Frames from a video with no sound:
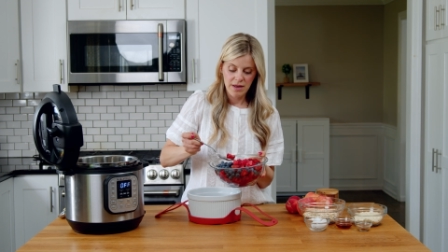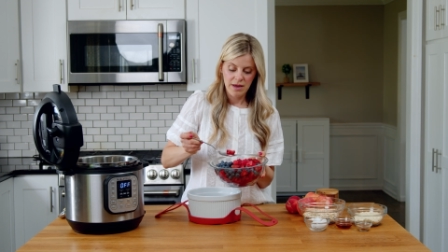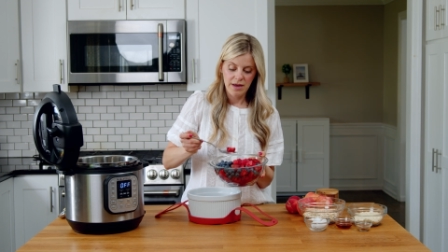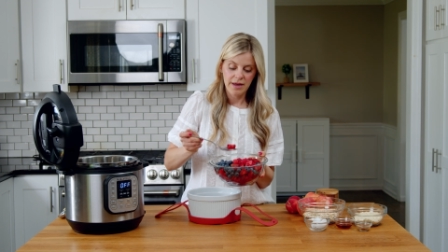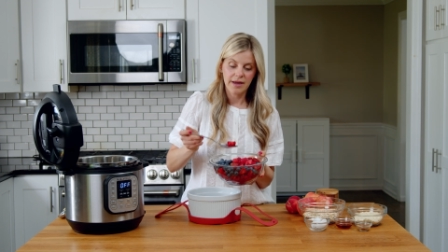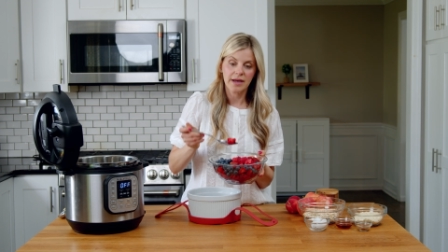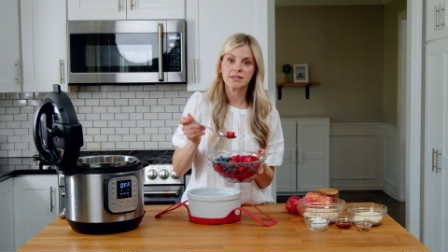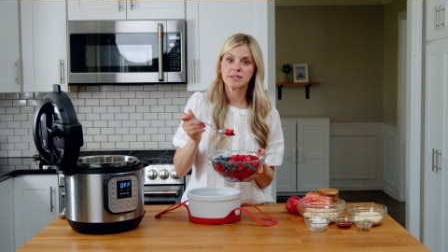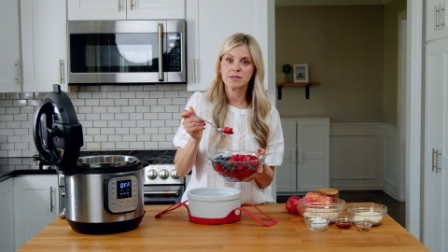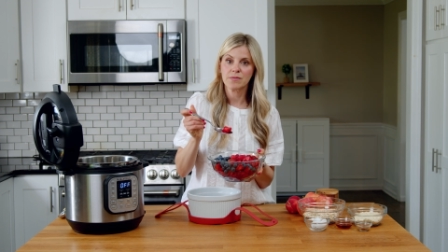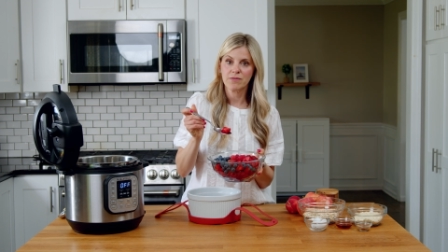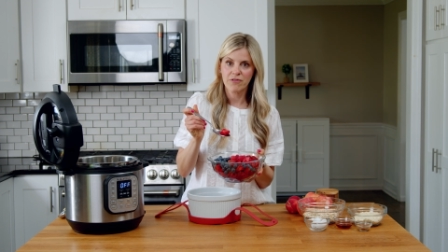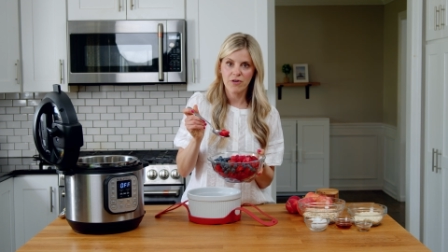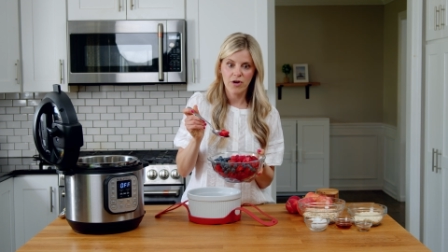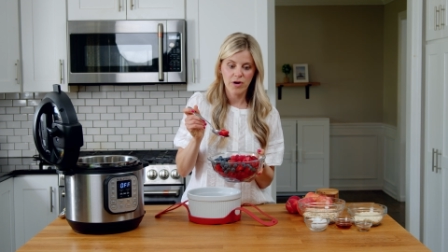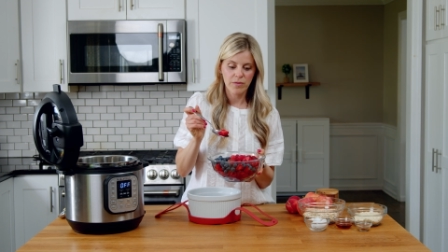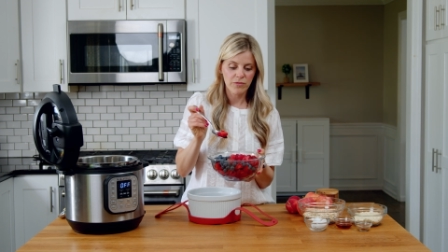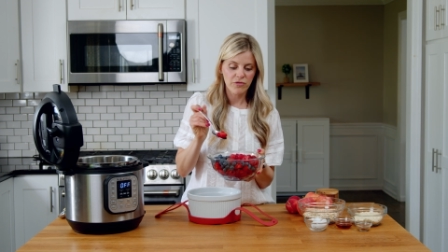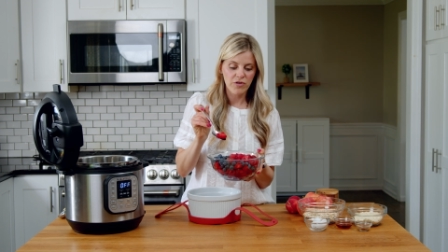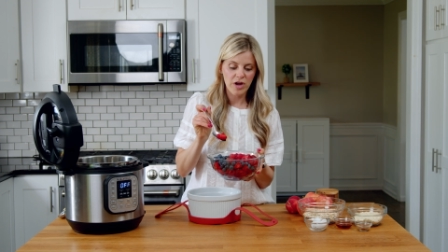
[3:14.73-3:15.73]
I got some
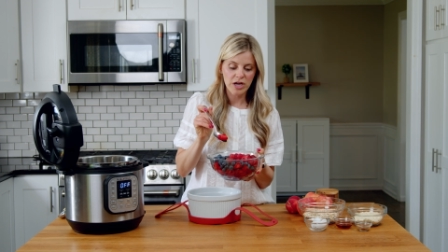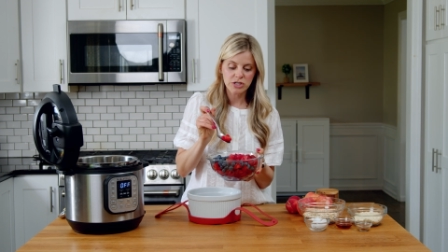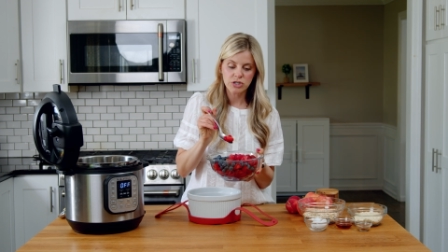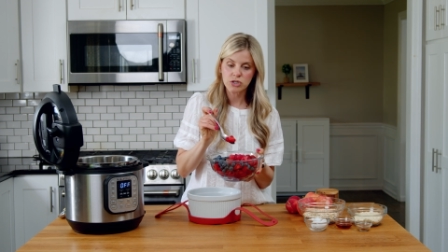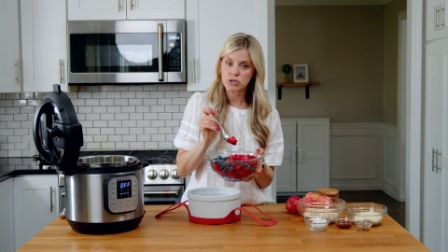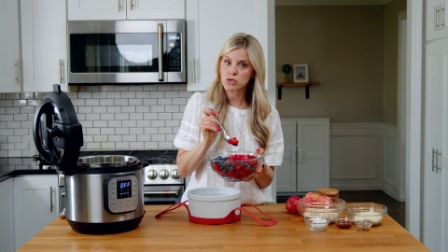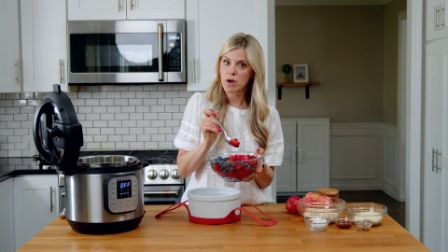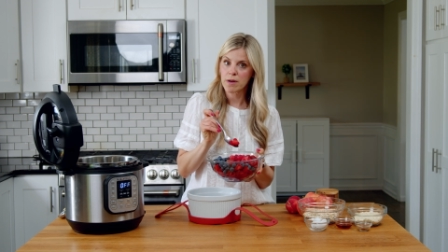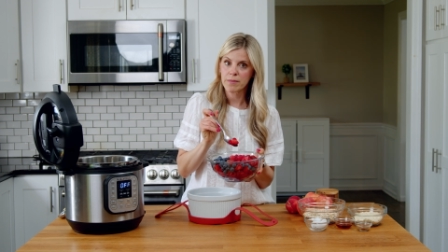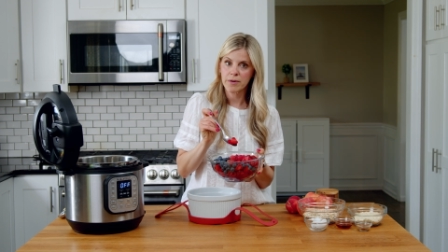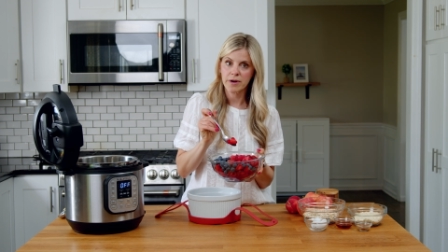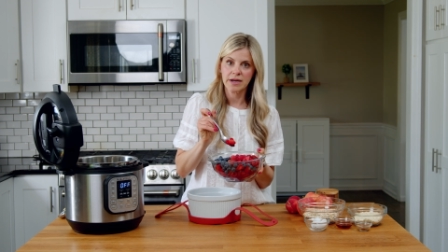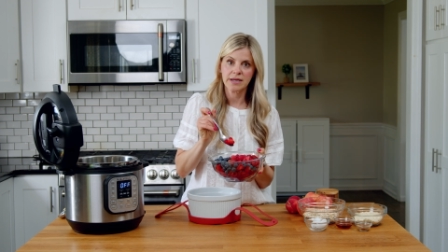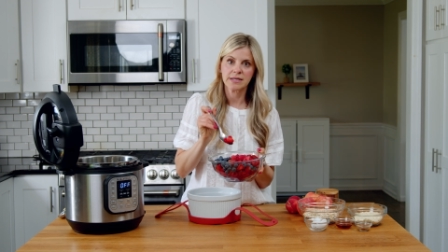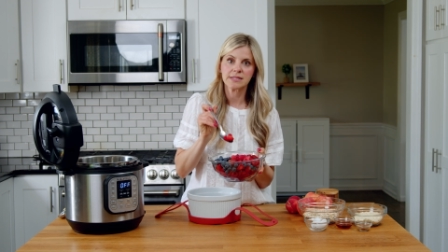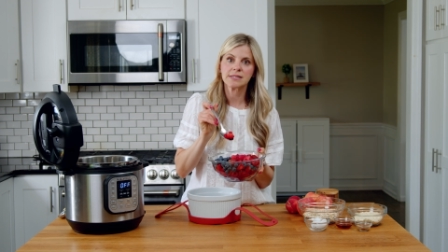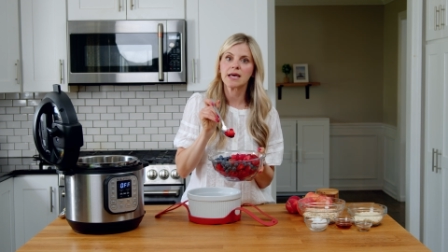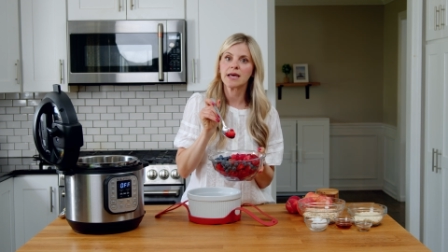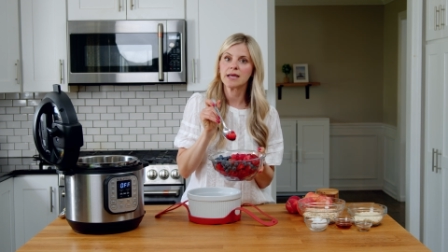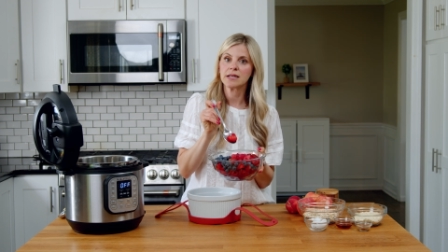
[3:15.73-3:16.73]
farm fresh
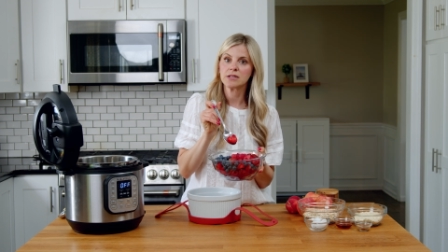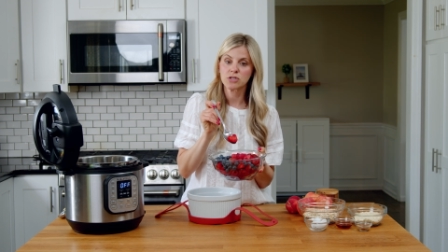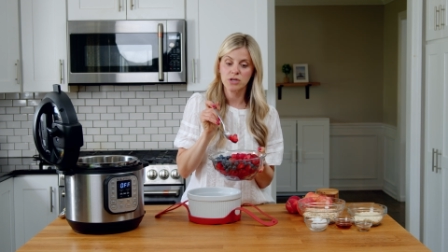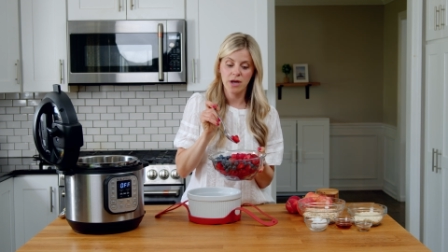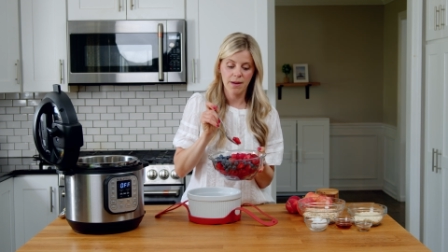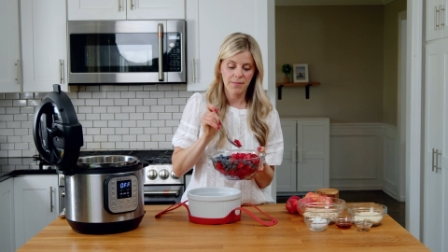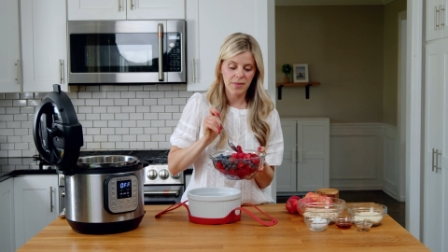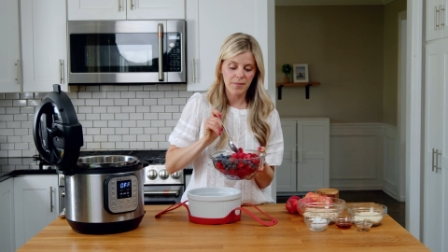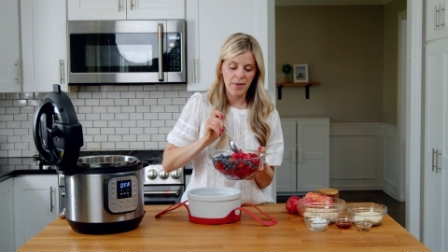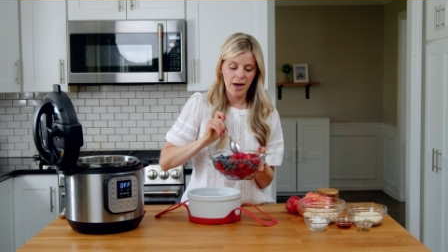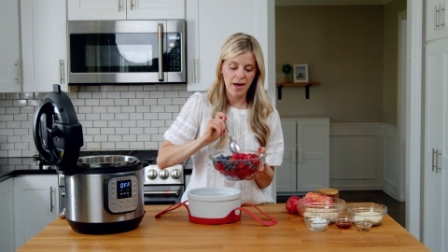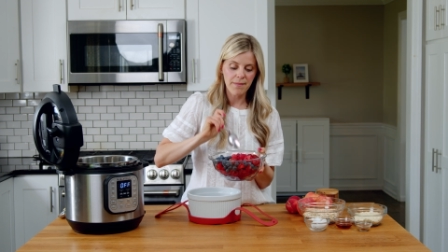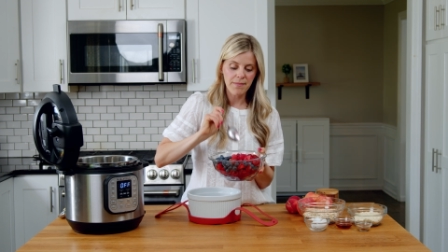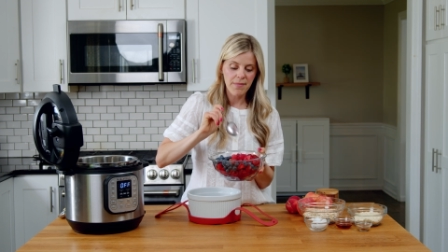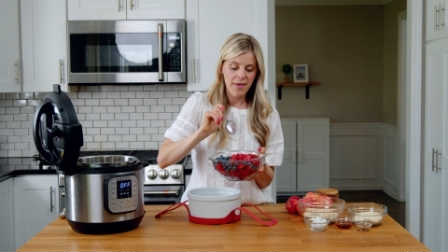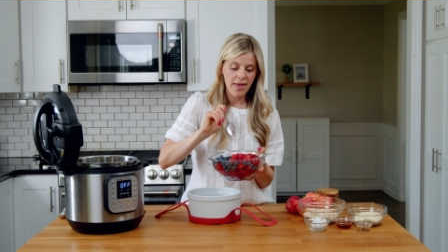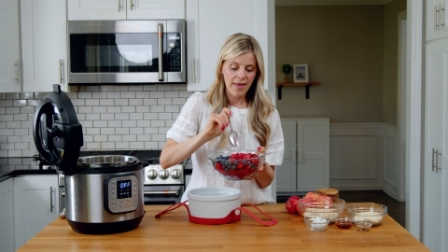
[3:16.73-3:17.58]
strawberries and chopped them up.